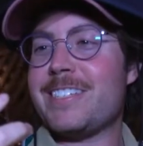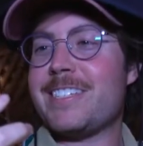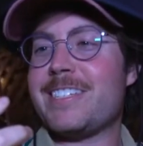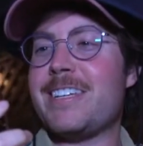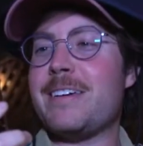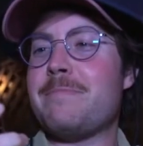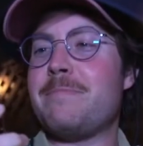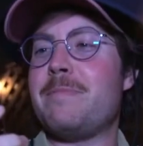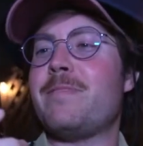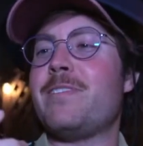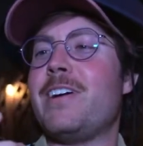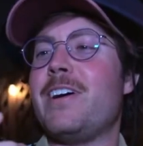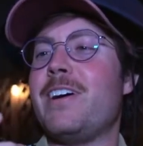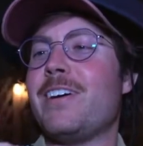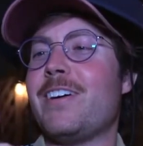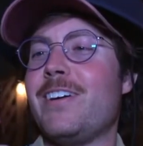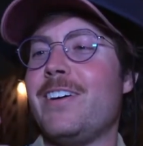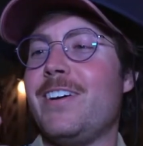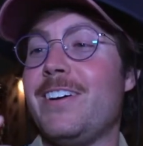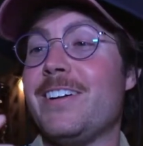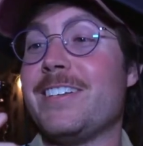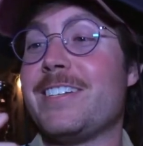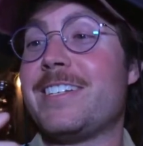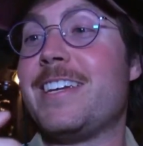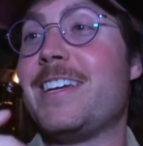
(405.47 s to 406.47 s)
sip of
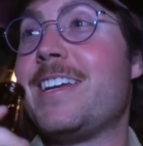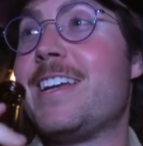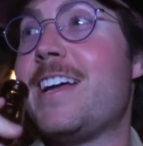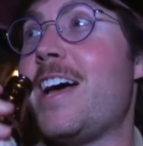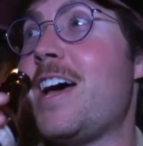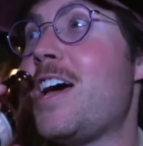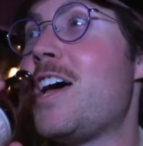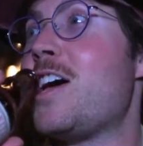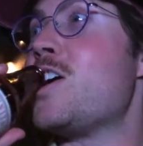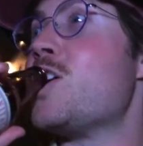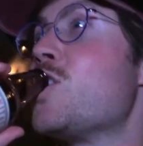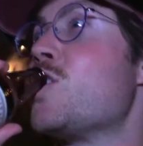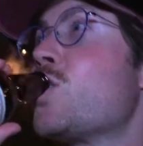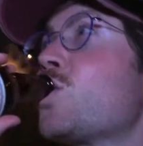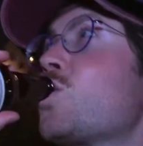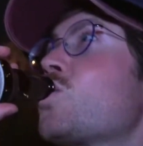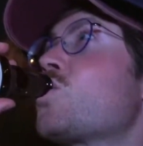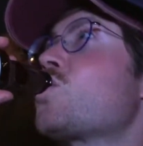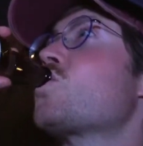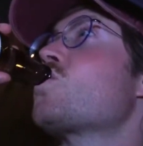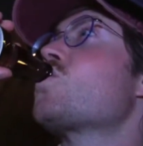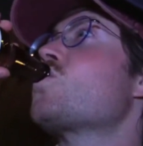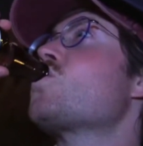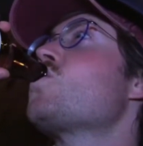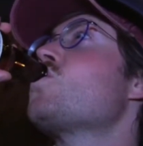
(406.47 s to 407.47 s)
alcohol today. I may
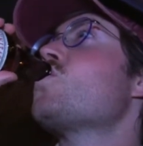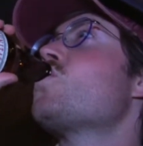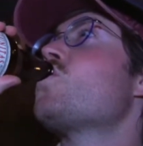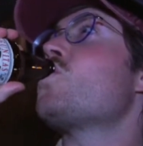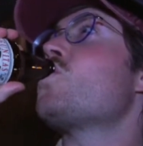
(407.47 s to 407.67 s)
be off